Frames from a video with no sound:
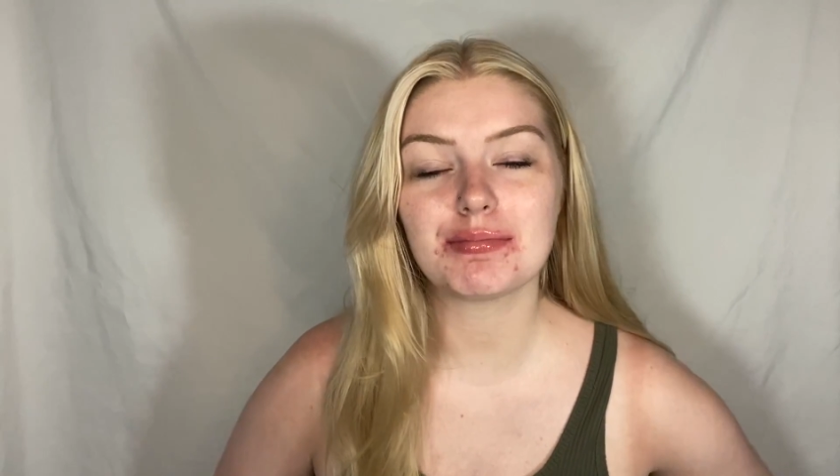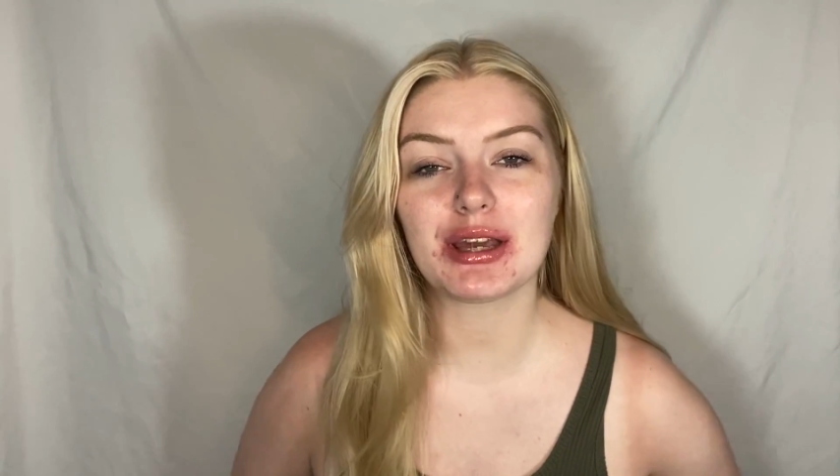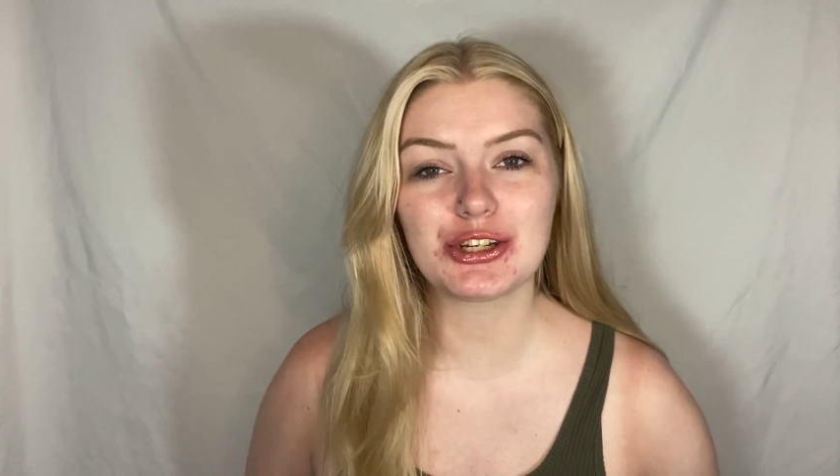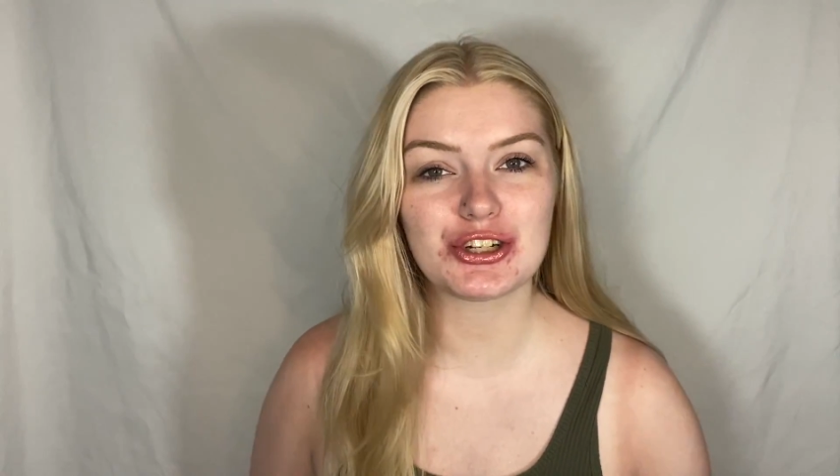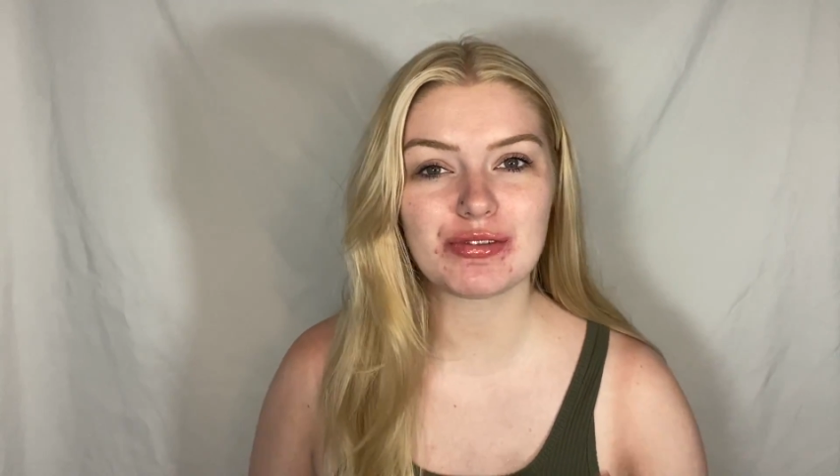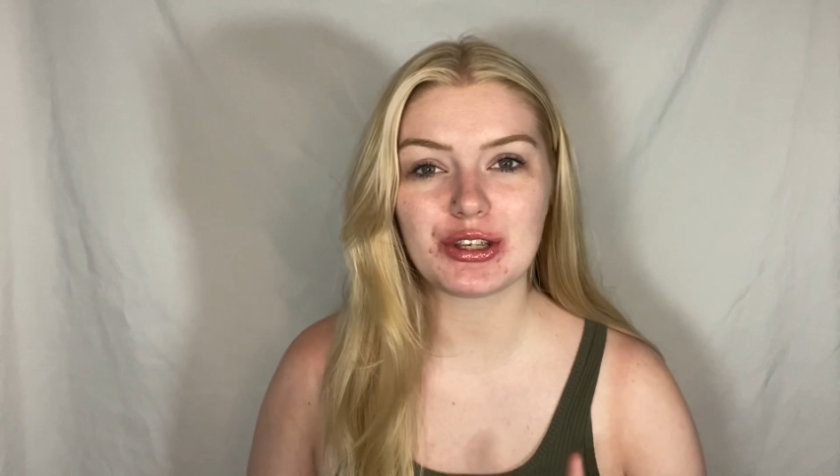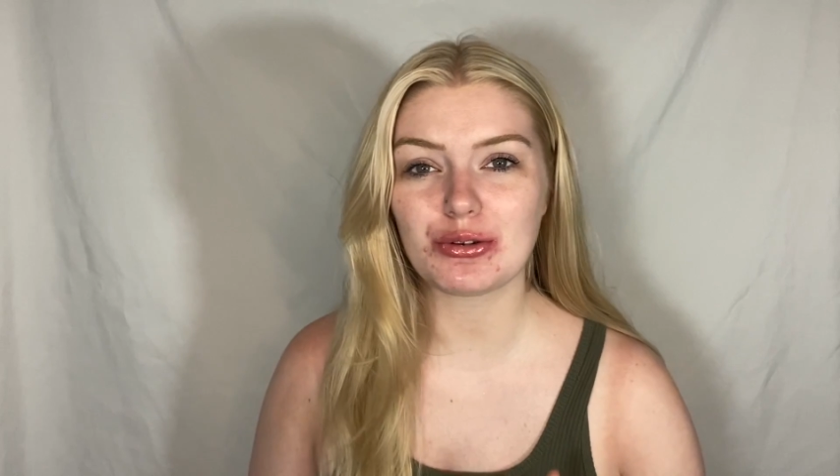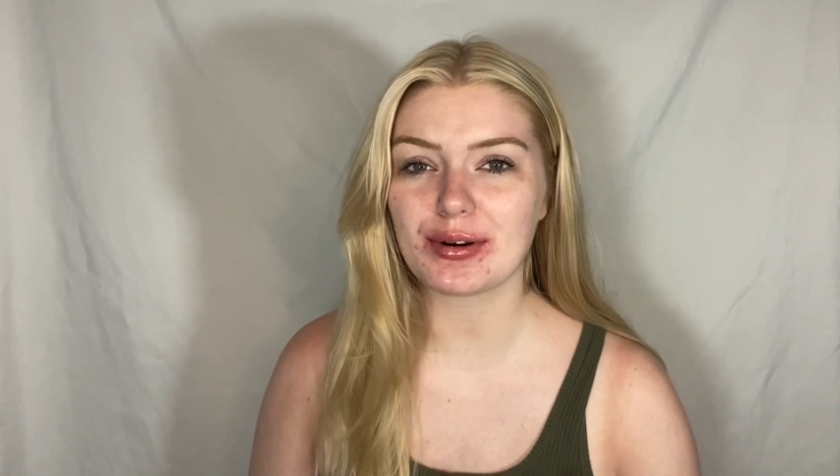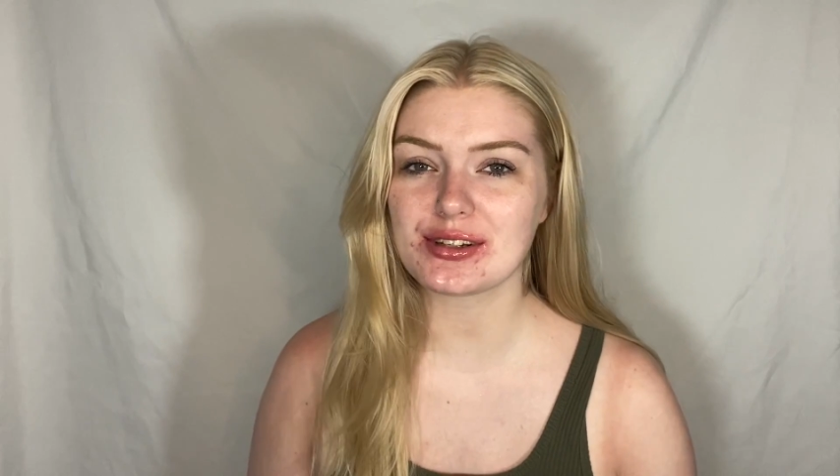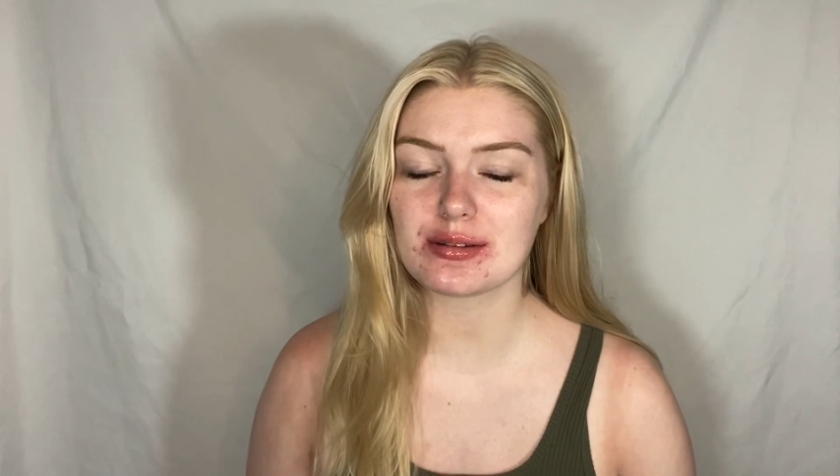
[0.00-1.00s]
Make sure that you
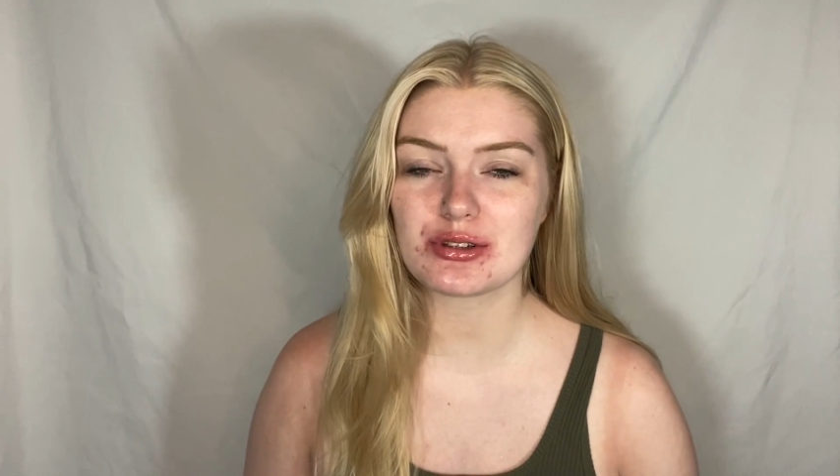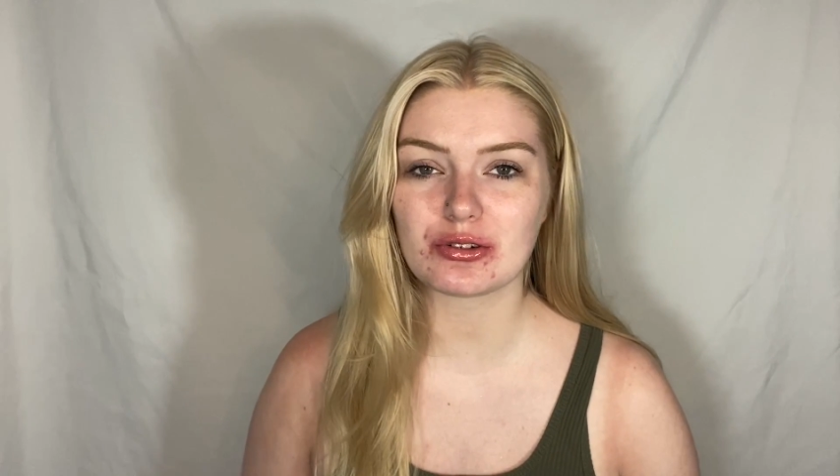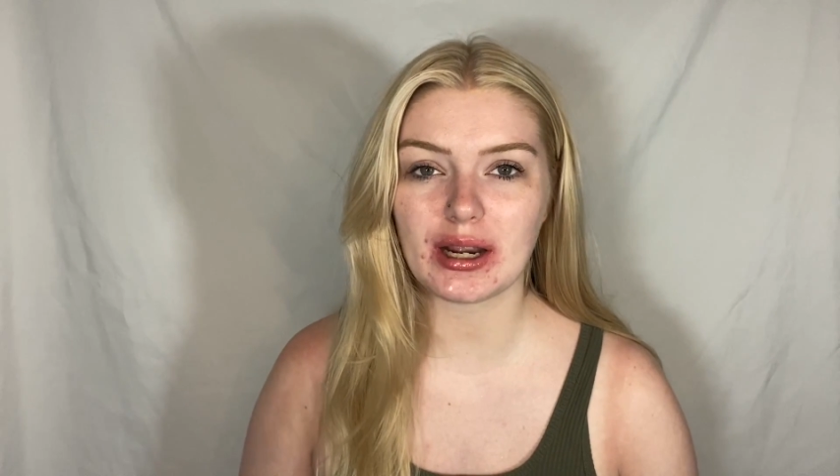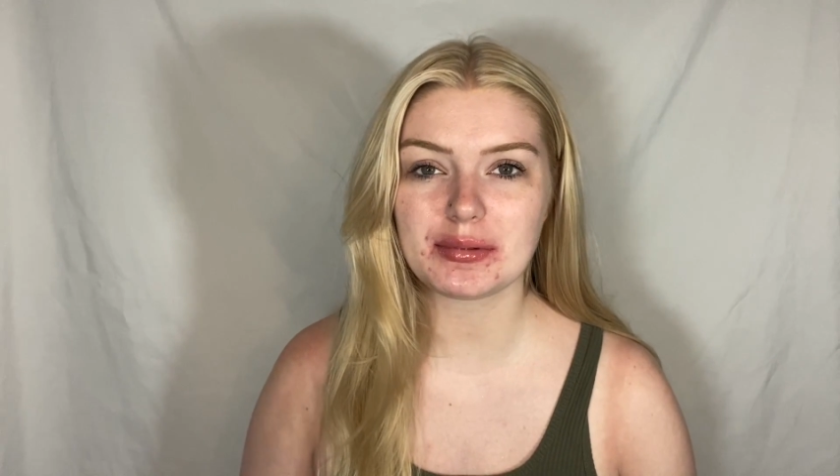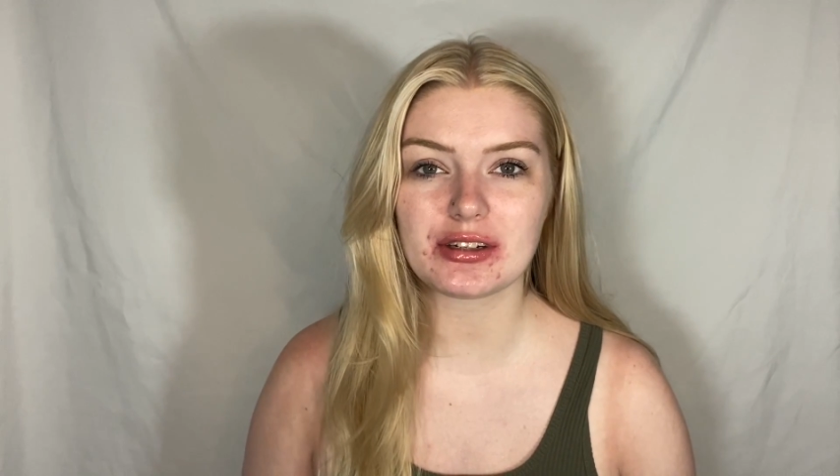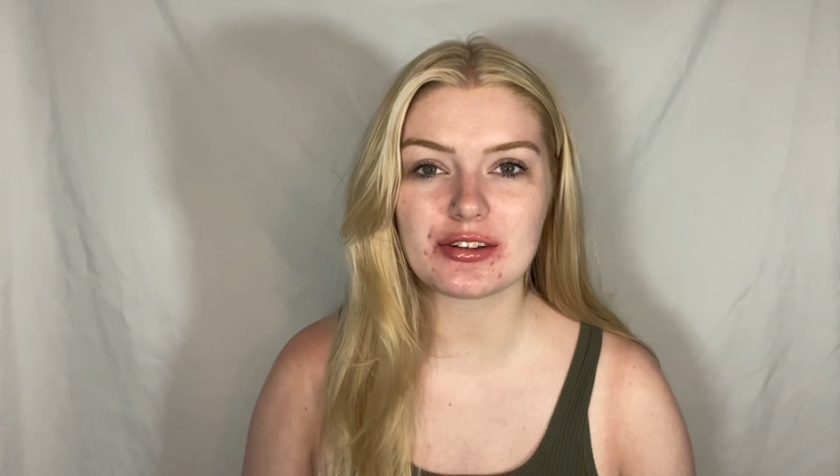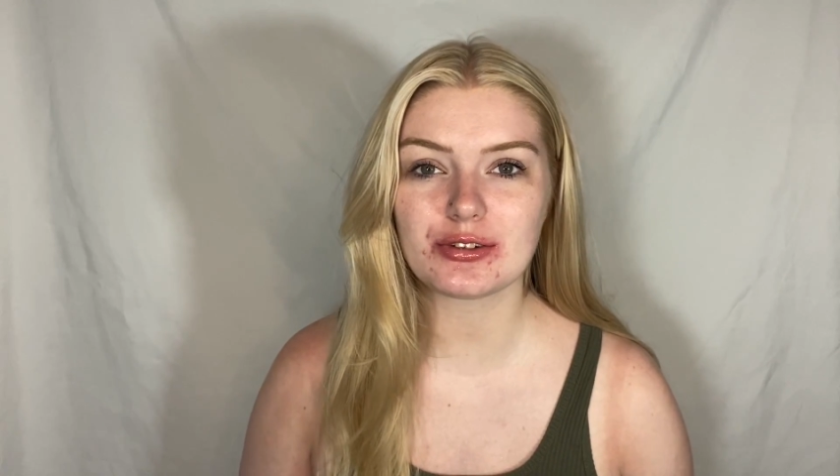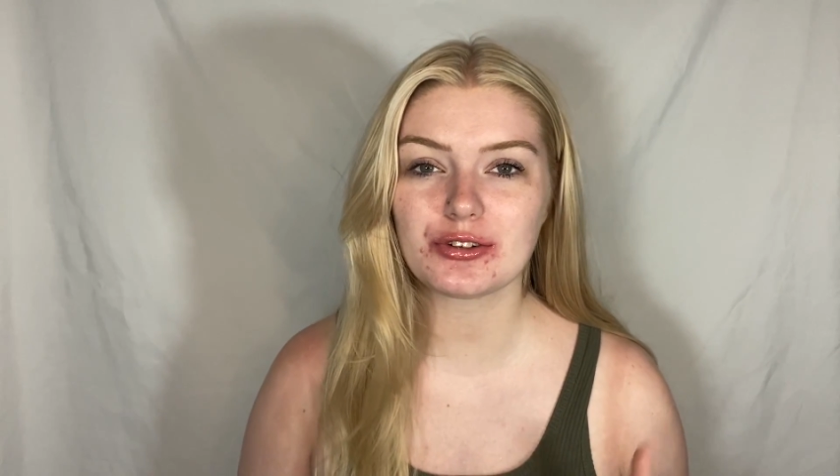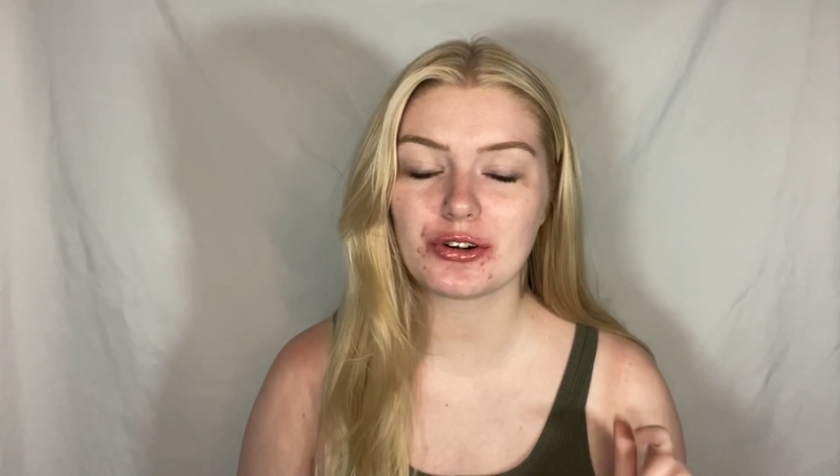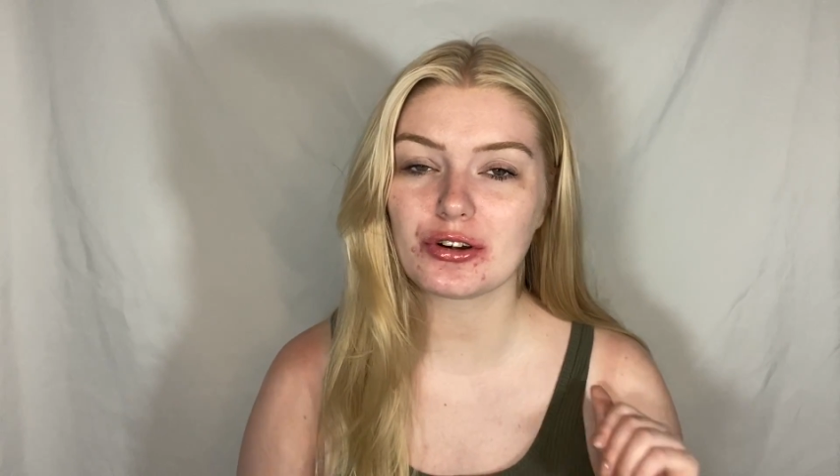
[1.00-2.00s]
are subscribed and also
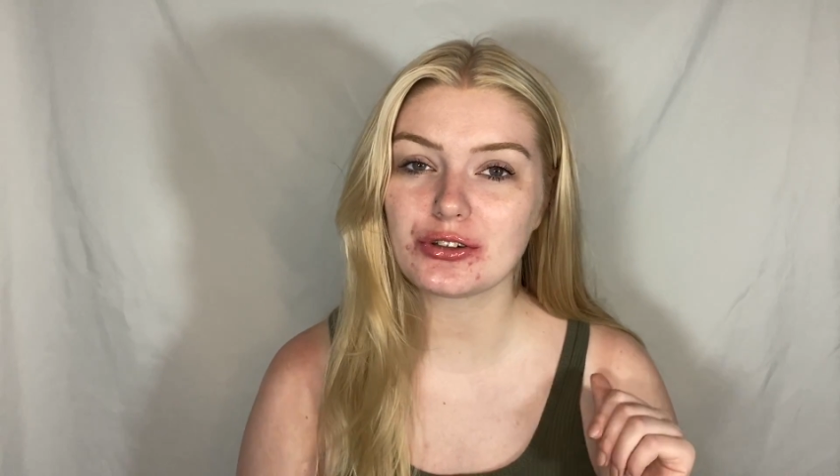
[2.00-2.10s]
turn on